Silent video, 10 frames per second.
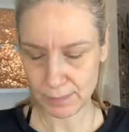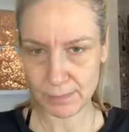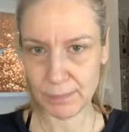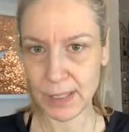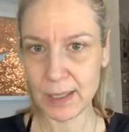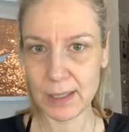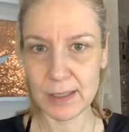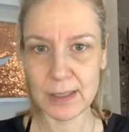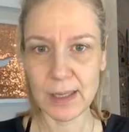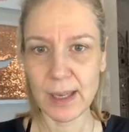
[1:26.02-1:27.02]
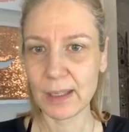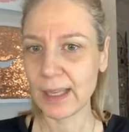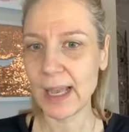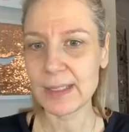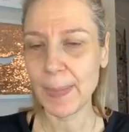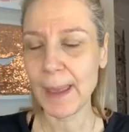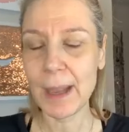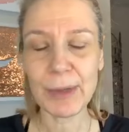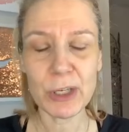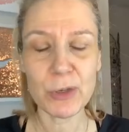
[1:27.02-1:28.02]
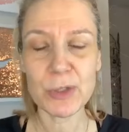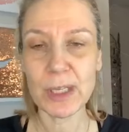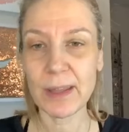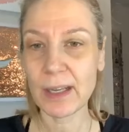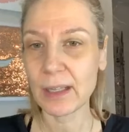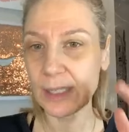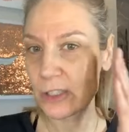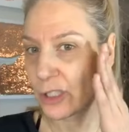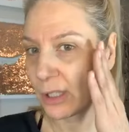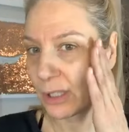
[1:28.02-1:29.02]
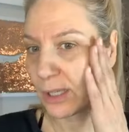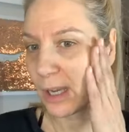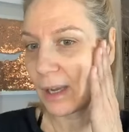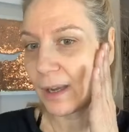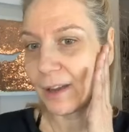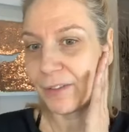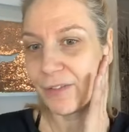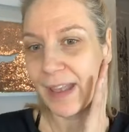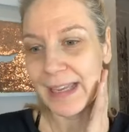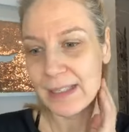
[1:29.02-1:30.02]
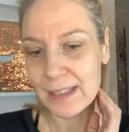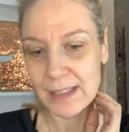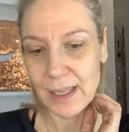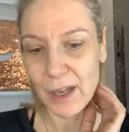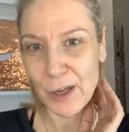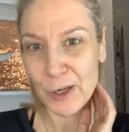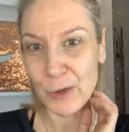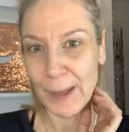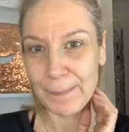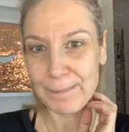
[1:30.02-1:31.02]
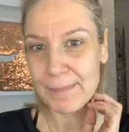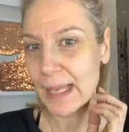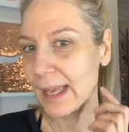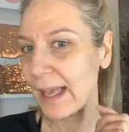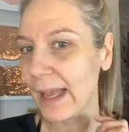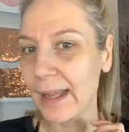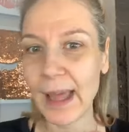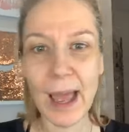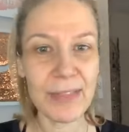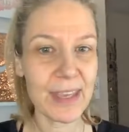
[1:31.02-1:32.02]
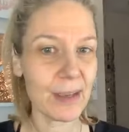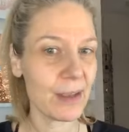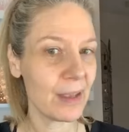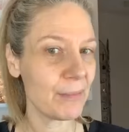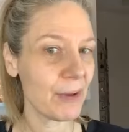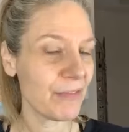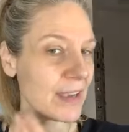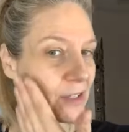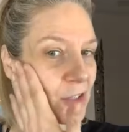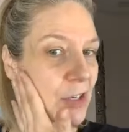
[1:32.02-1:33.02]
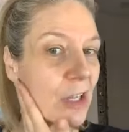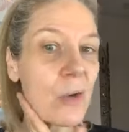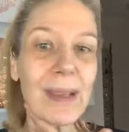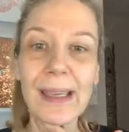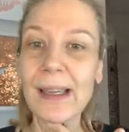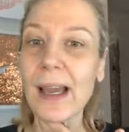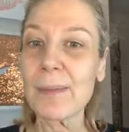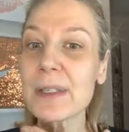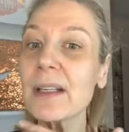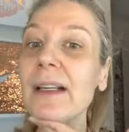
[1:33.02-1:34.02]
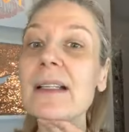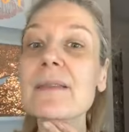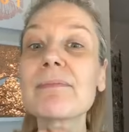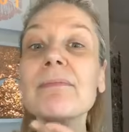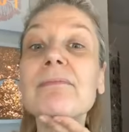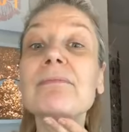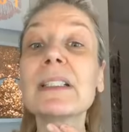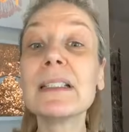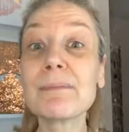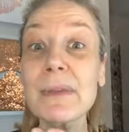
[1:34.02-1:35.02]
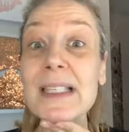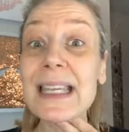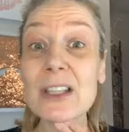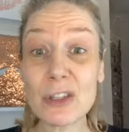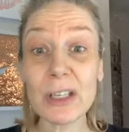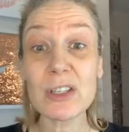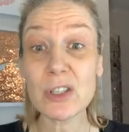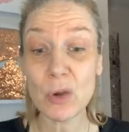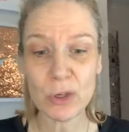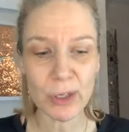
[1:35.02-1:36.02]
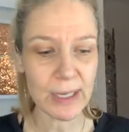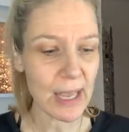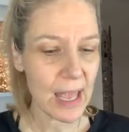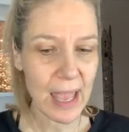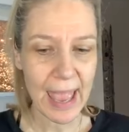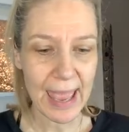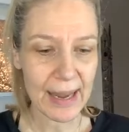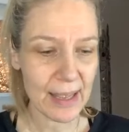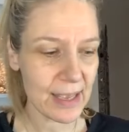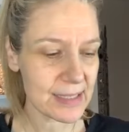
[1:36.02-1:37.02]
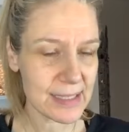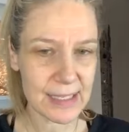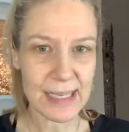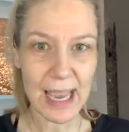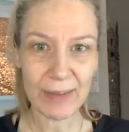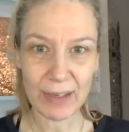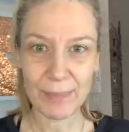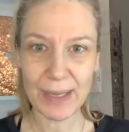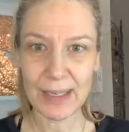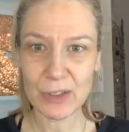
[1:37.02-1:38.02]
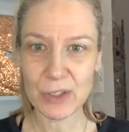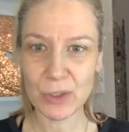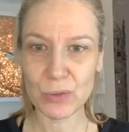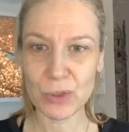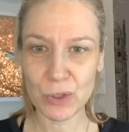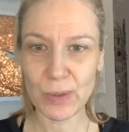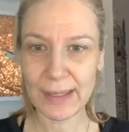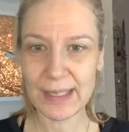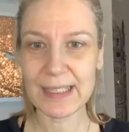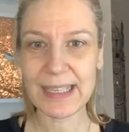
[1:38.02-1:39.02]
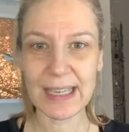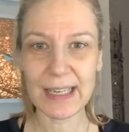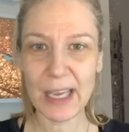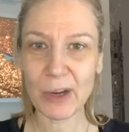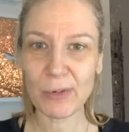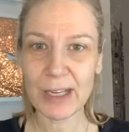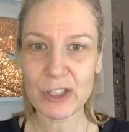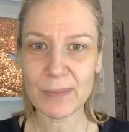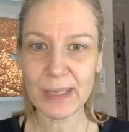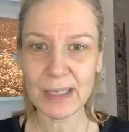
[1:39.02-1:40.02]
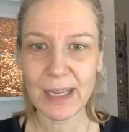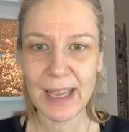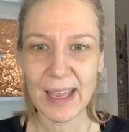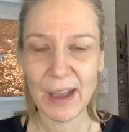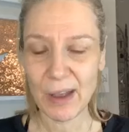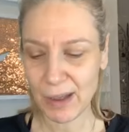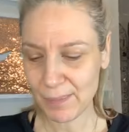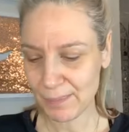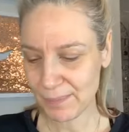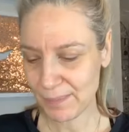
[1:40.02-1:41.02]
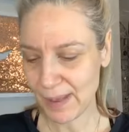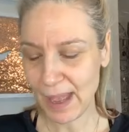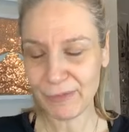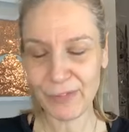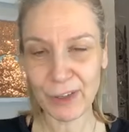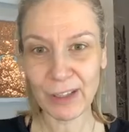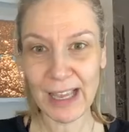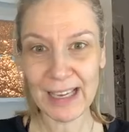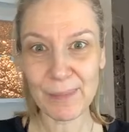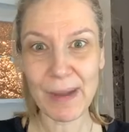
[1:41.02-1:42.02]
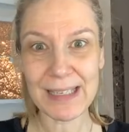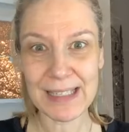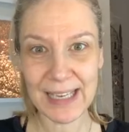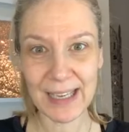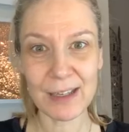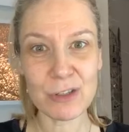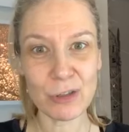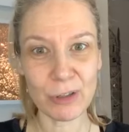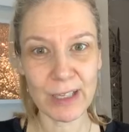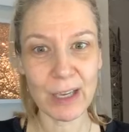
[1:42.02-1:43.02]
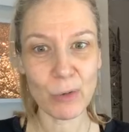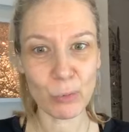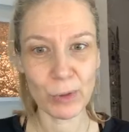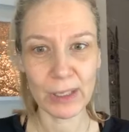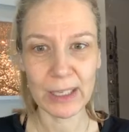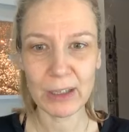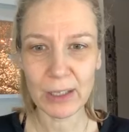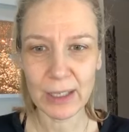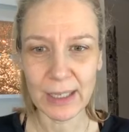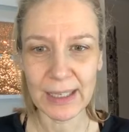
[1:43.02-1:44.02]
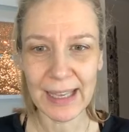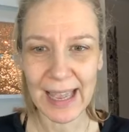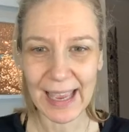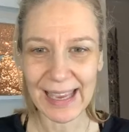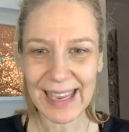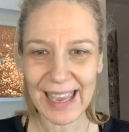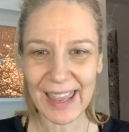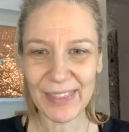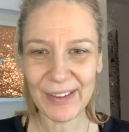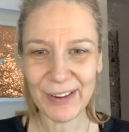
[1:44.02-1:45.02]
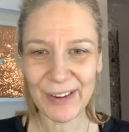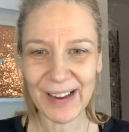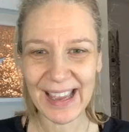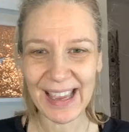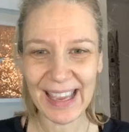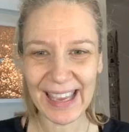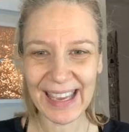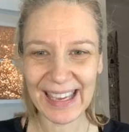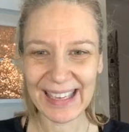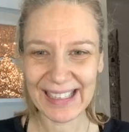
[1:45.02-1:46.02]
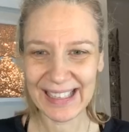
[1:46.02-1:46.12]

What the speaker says: because, guys, I've been using the Calendula face cream, and I think my face is glowing. I'm serious. I mean, my skin's looking so good. And since I have committed to doing this skincare regimen, I feel like my skin is looking really good. Hey, Heather. Hey.